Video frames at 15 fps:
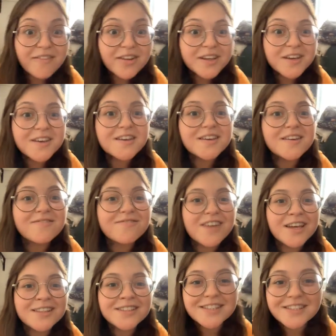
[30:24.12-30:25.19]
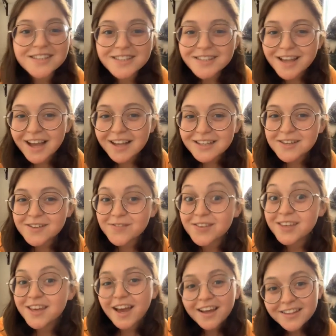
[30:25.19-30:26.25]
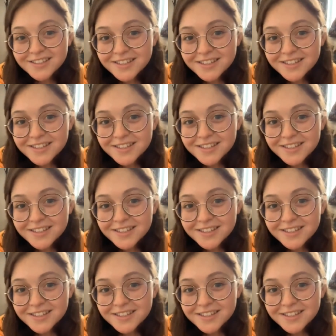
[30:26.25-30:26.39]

any events as of yet.